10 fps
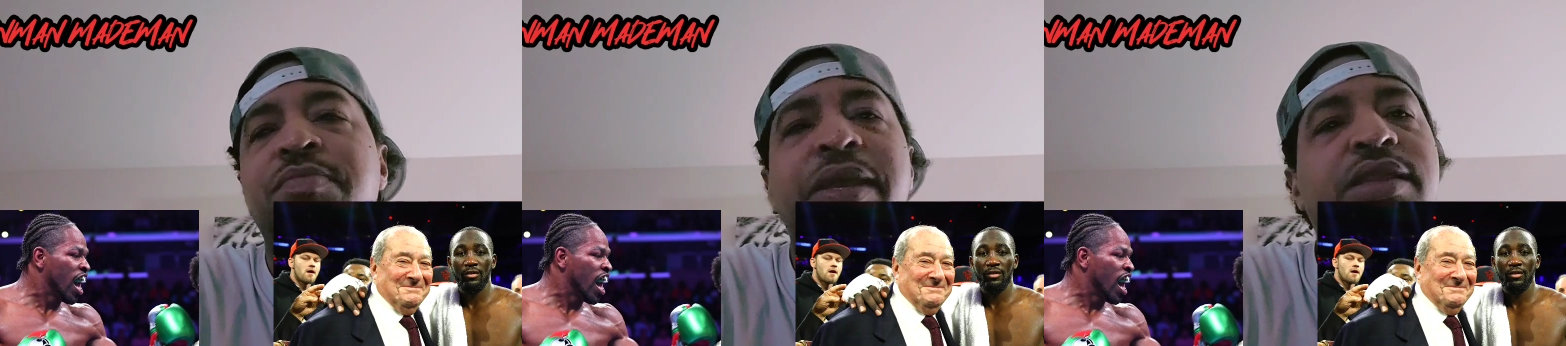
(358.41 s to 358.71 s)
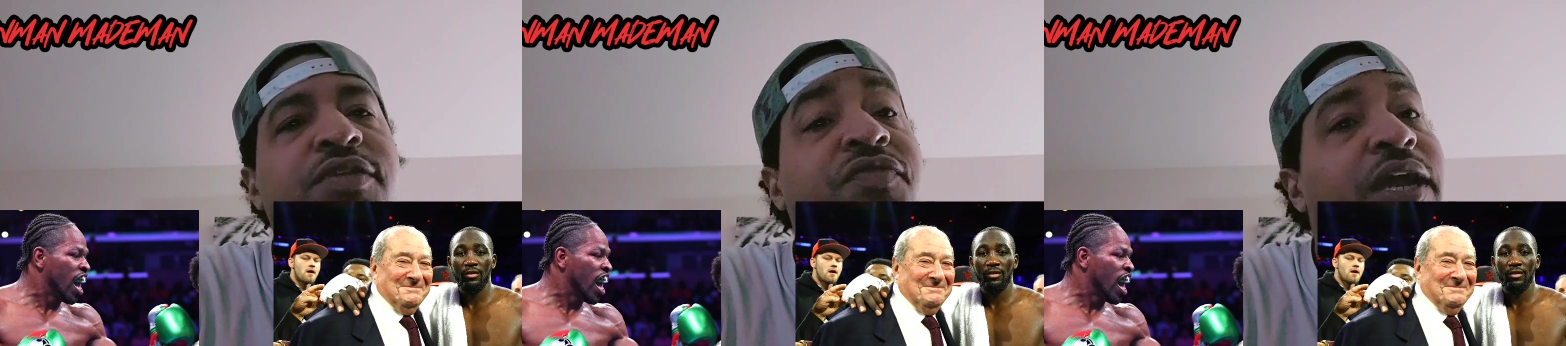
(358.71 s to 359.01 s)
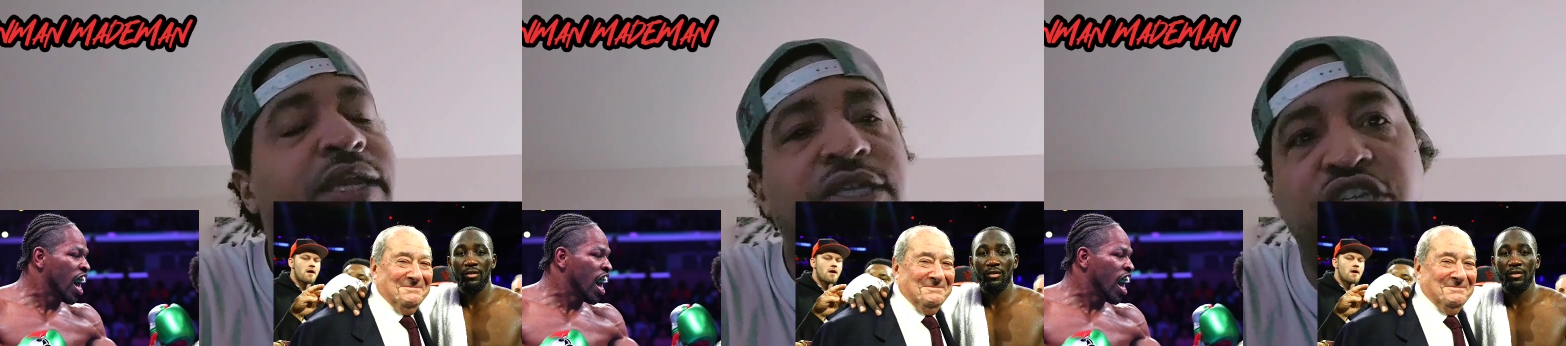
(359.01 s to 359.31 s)
Speaker 1: make this
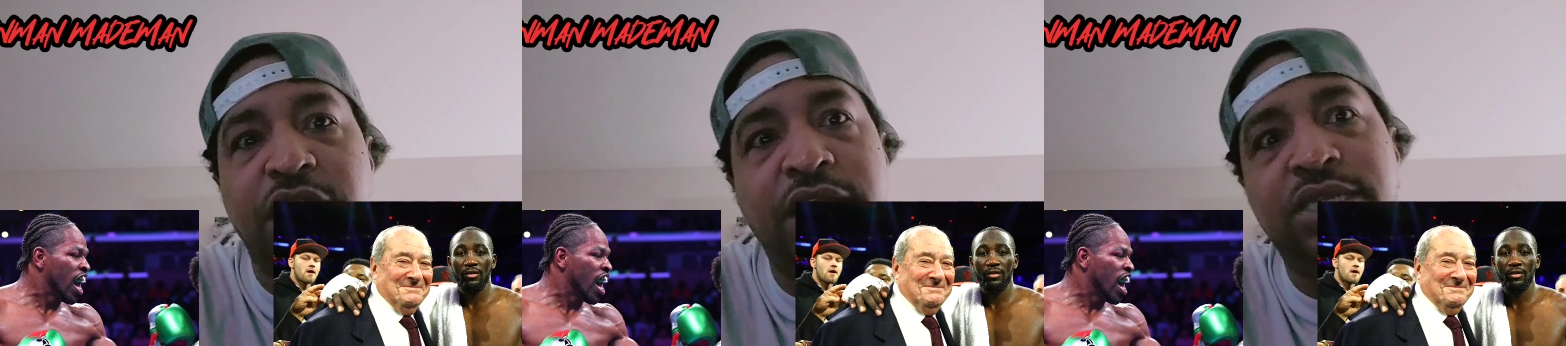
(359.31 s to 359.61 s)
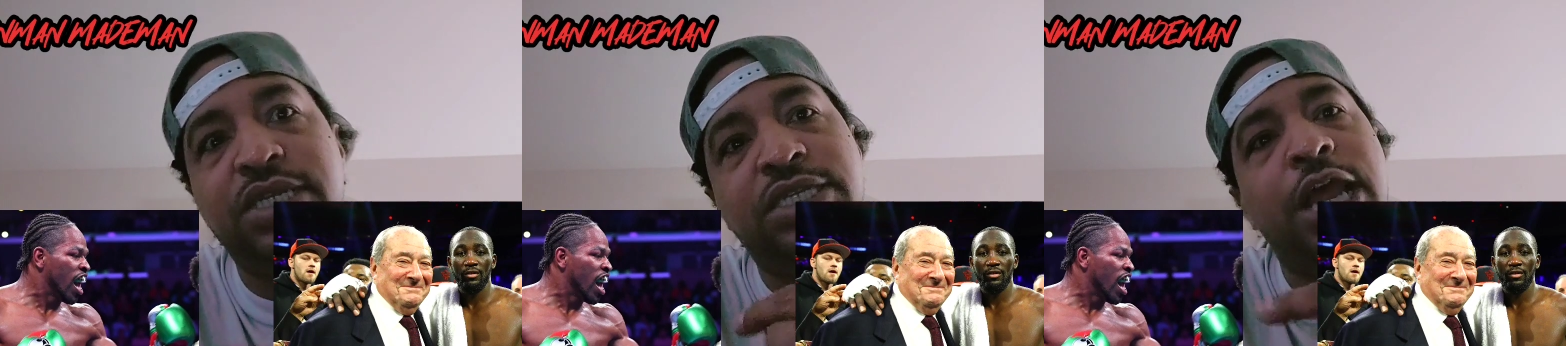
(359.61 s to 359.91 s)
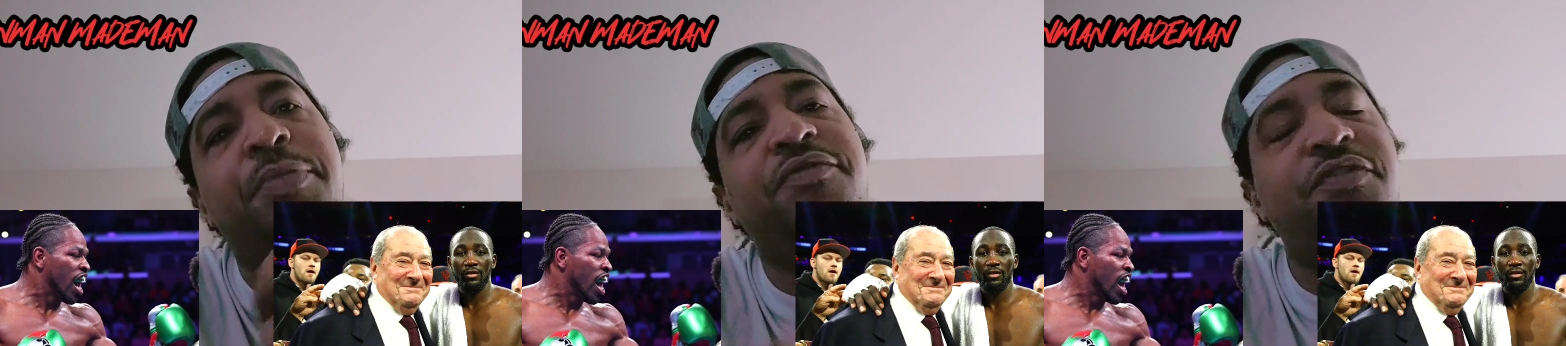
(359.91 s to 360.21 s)
fight can change at the
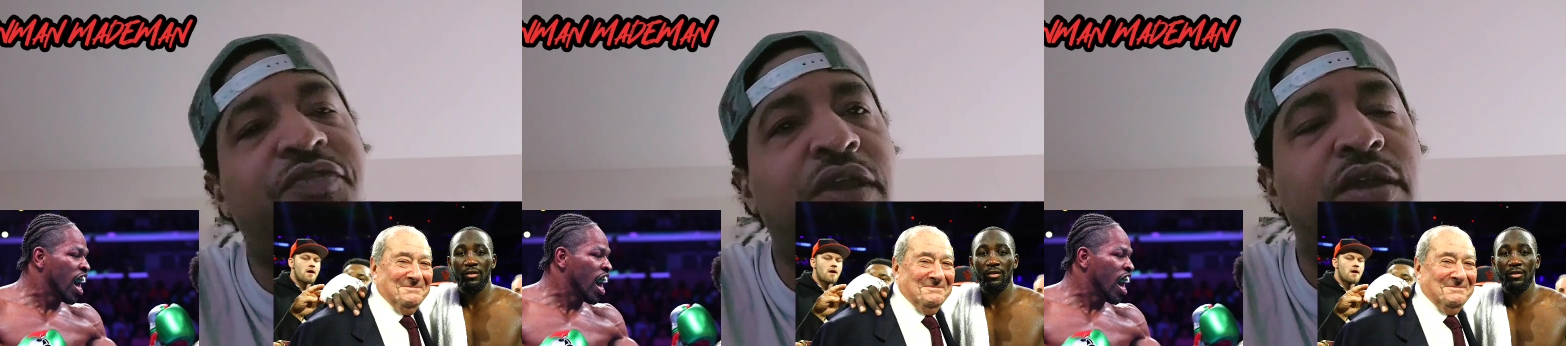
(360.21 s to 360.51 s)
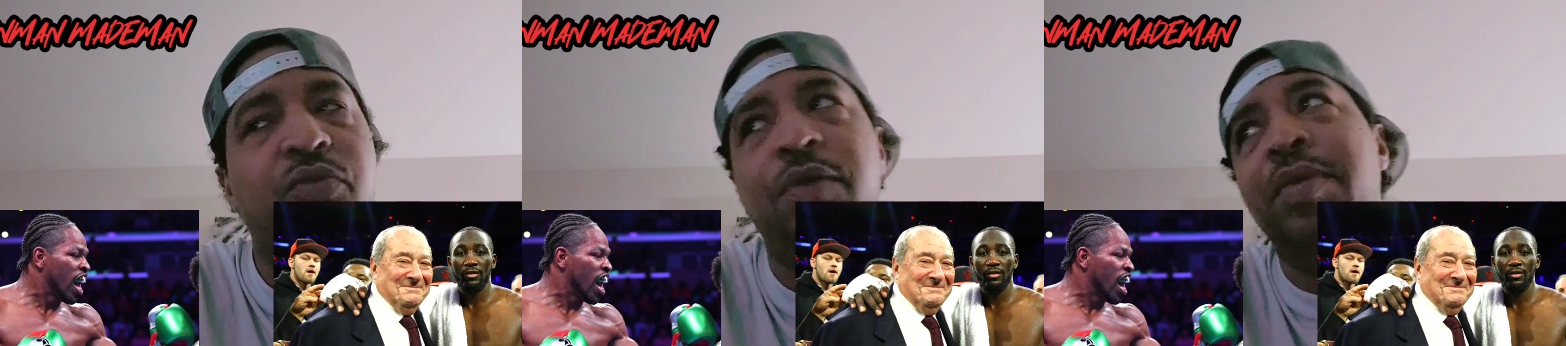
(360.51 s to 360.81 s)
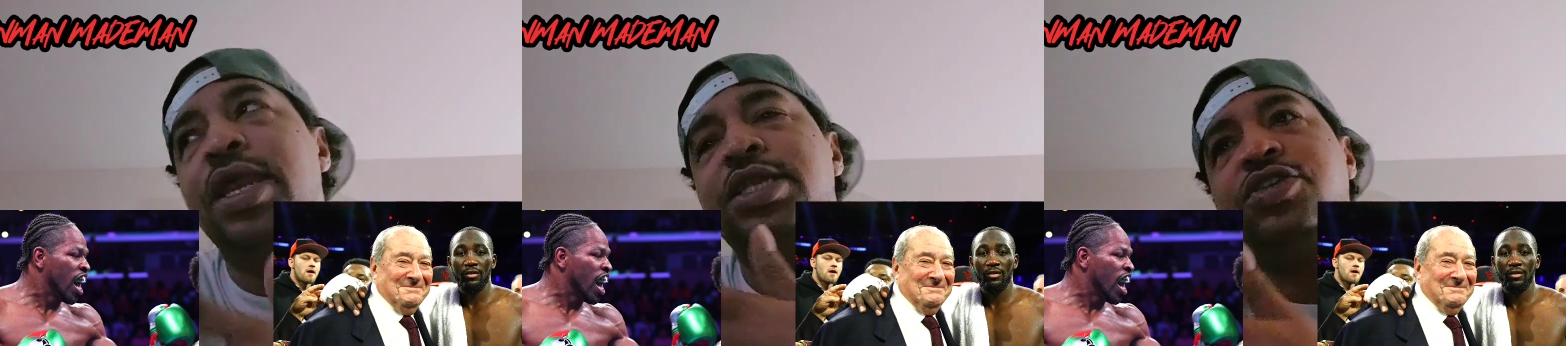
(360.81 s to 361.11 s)
snap of a finger. One
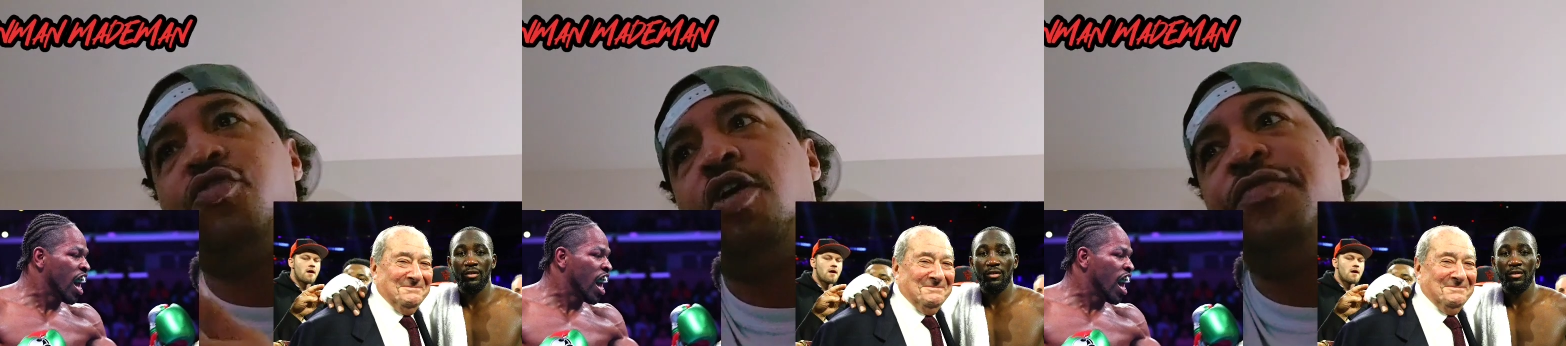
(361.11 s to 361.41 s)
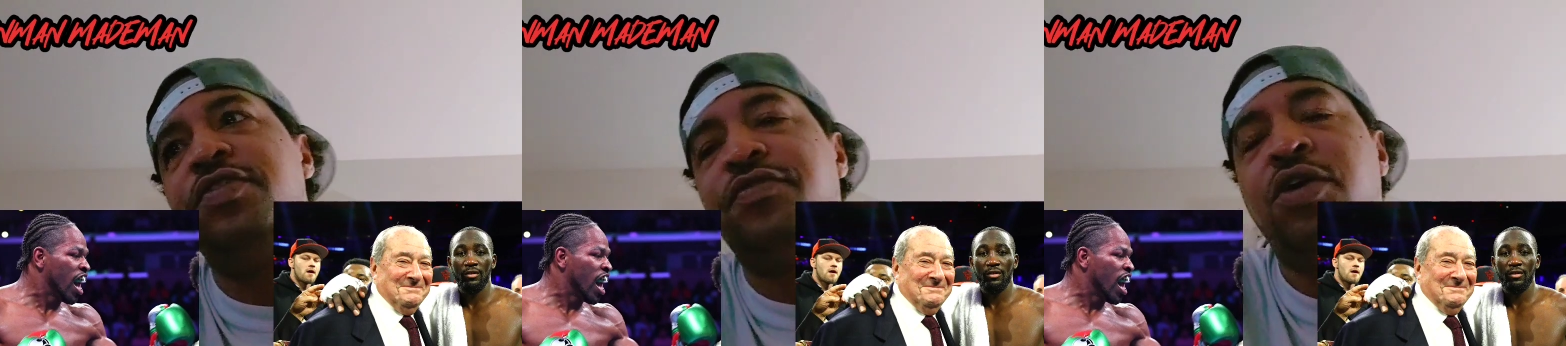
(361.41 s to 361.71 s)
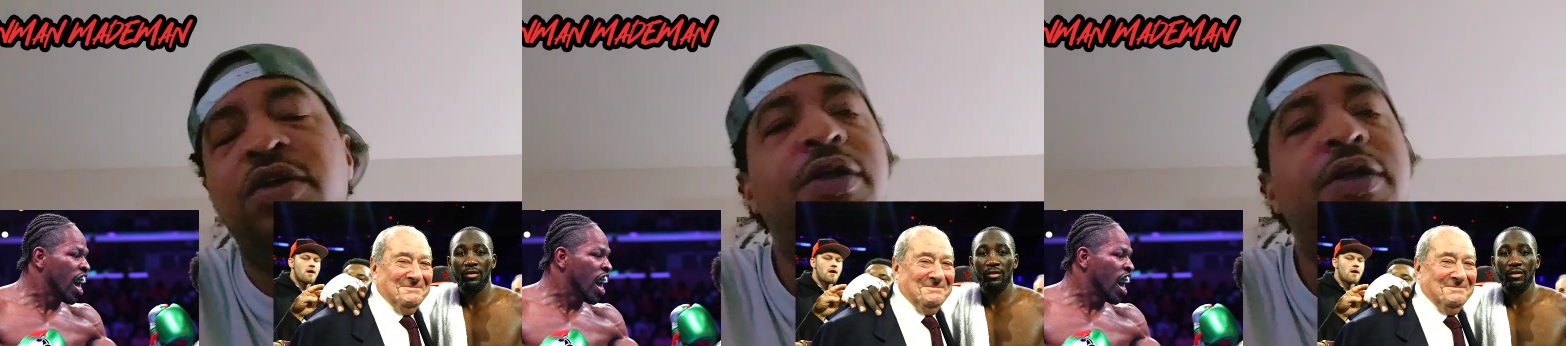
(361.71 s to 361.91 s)
minute it's Crawford's fault,